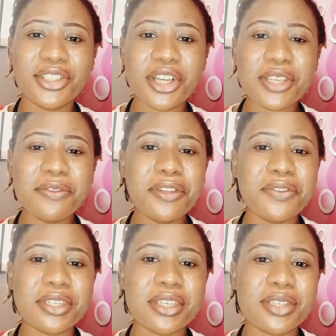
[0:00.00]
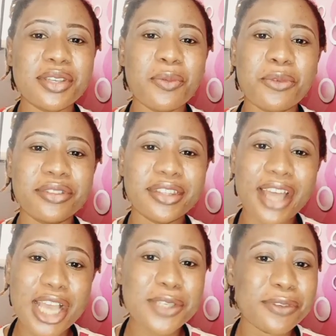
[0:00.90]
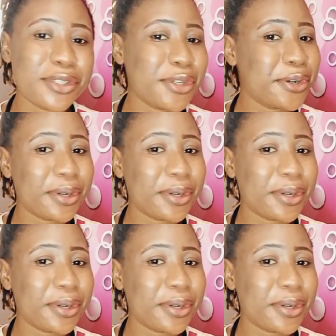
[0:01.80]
Just even if it is a nice video,